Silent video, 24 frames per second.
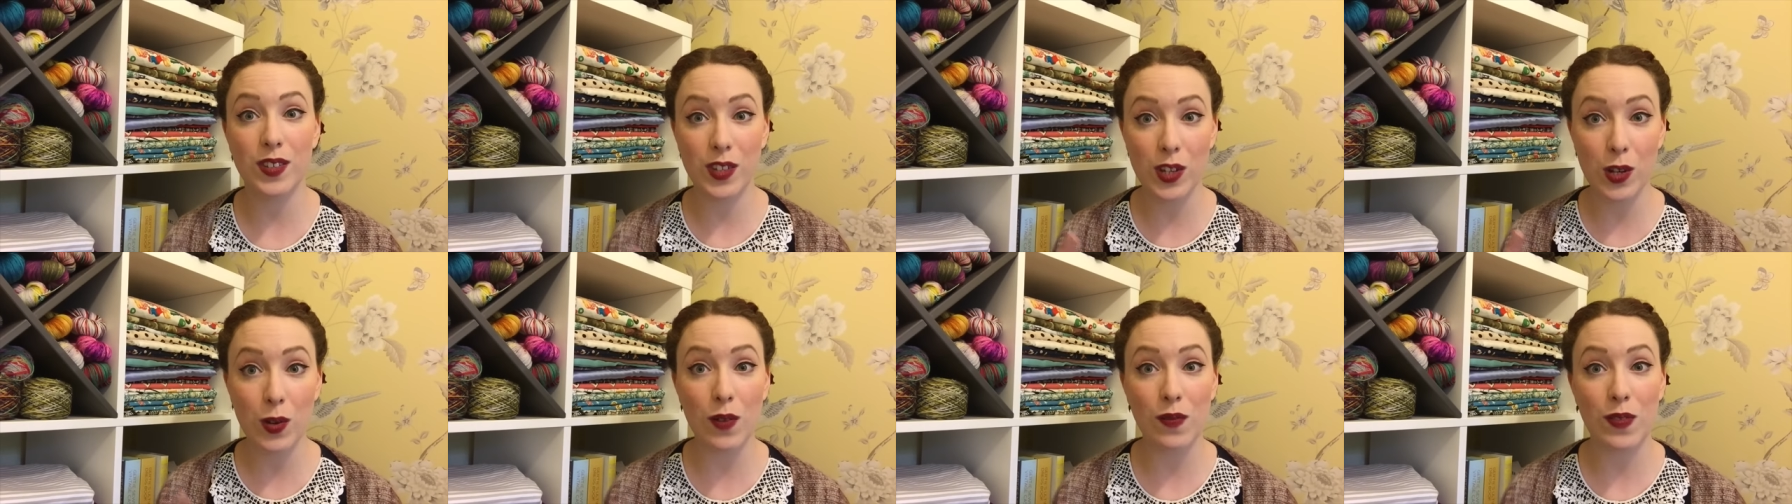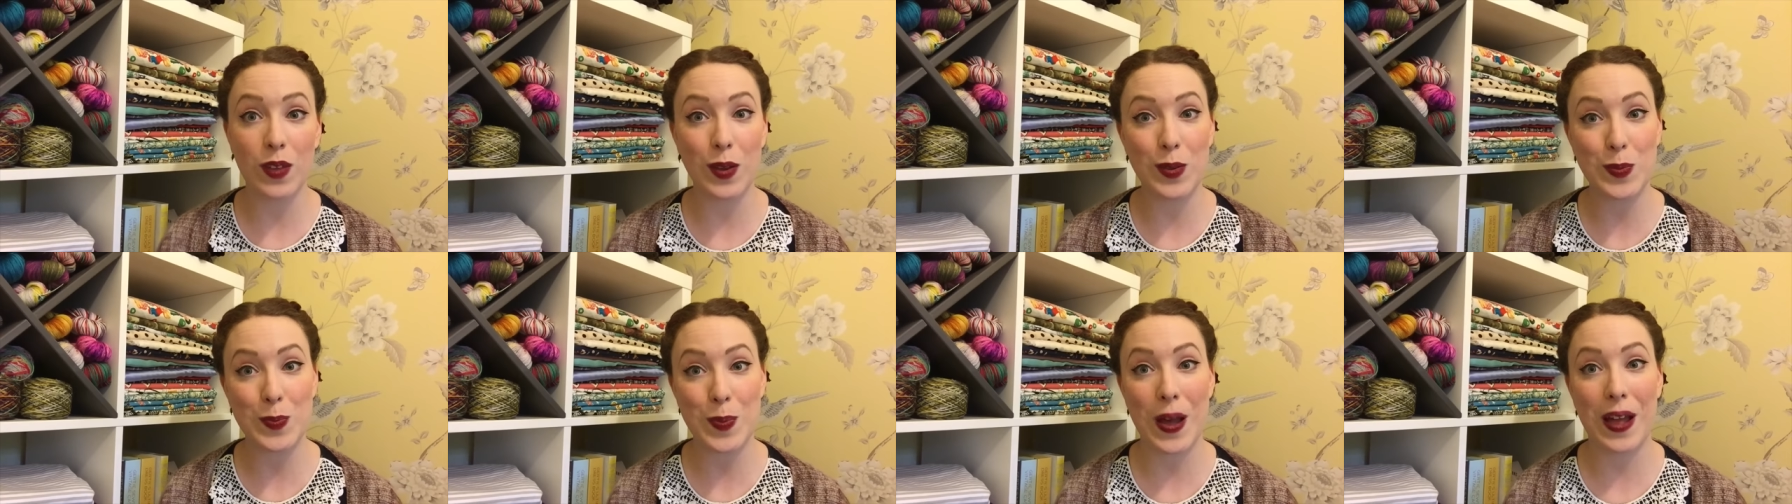two of
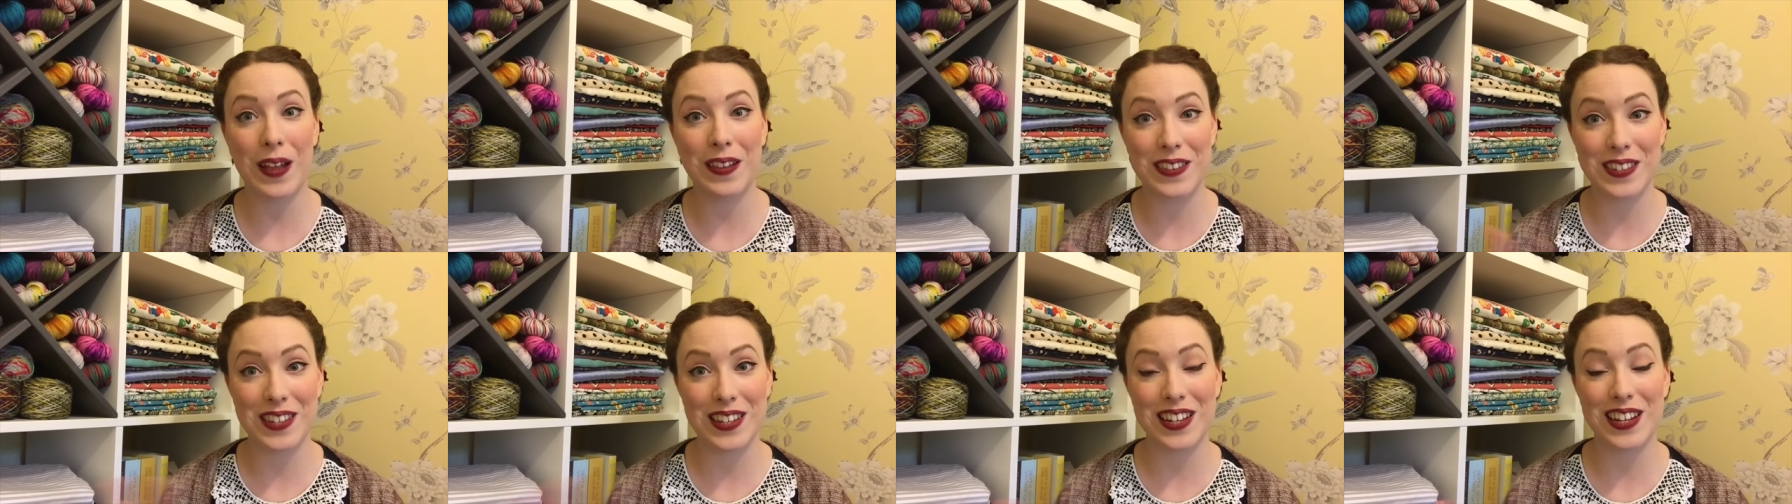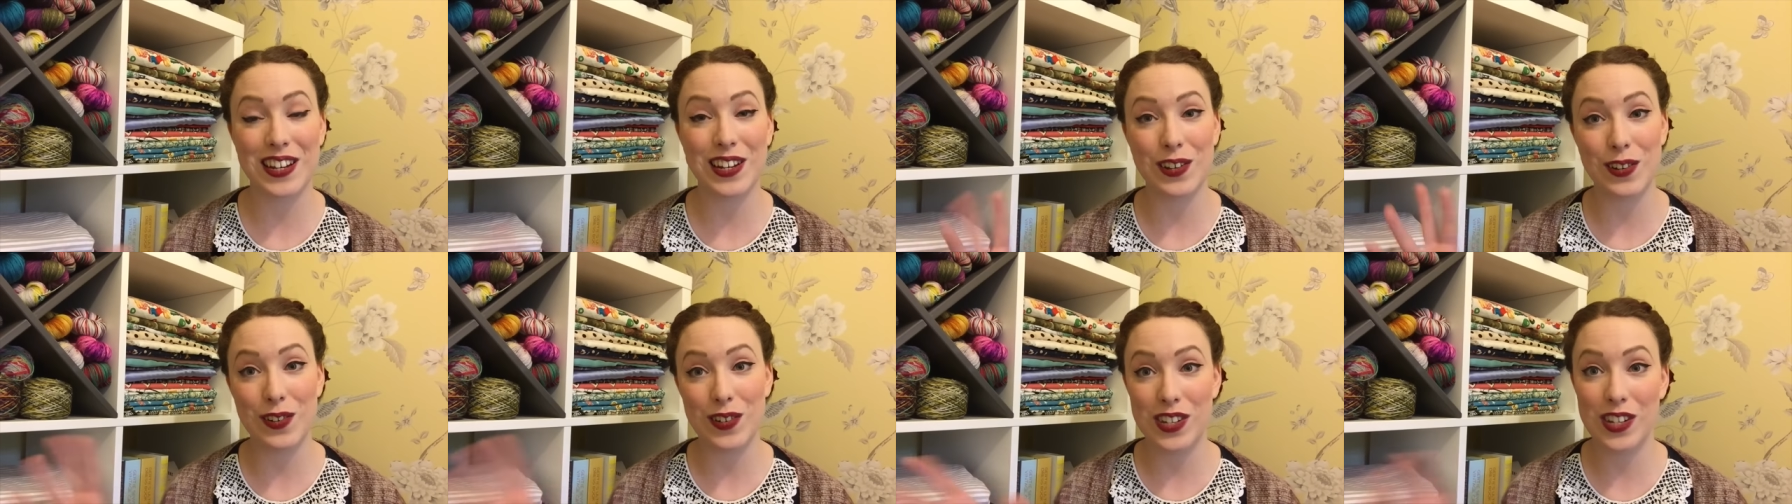those patterns
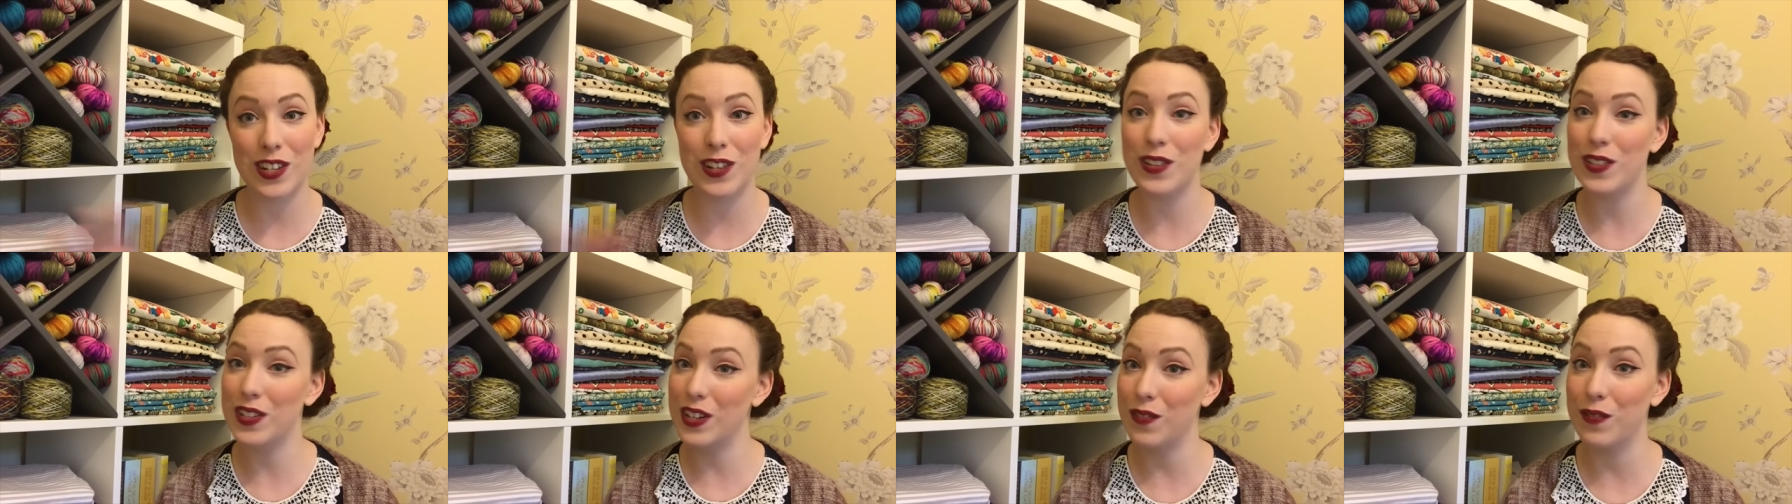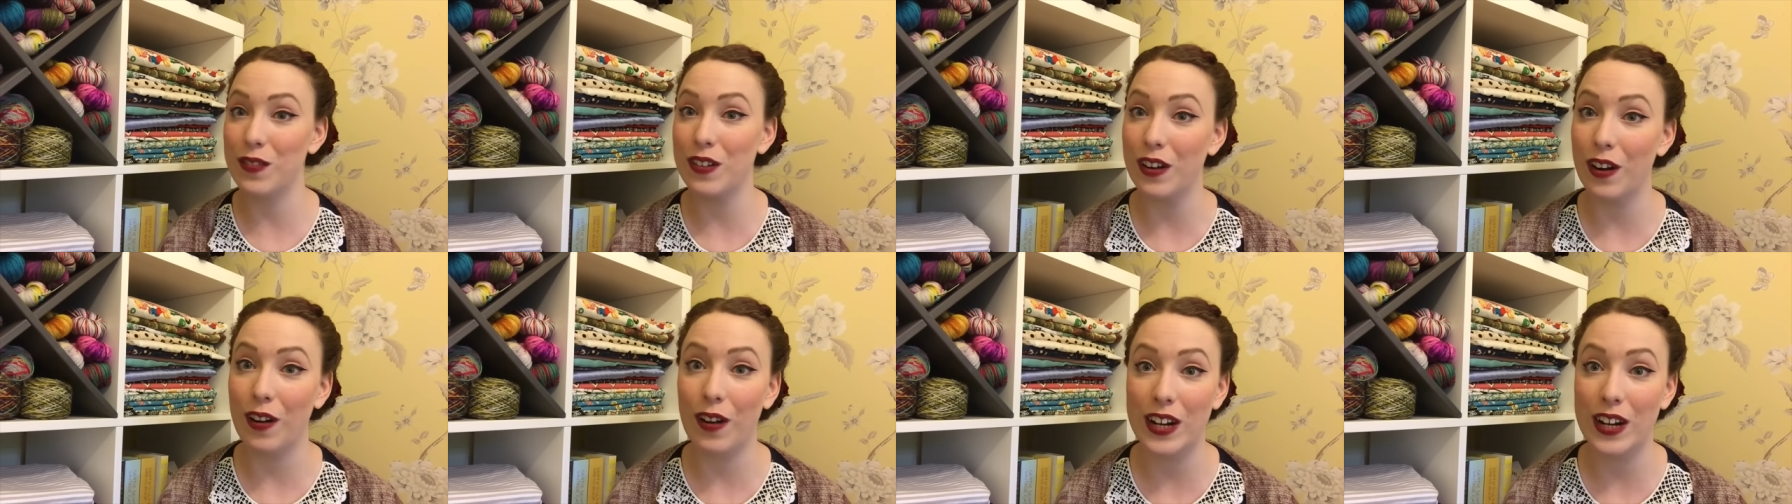include two different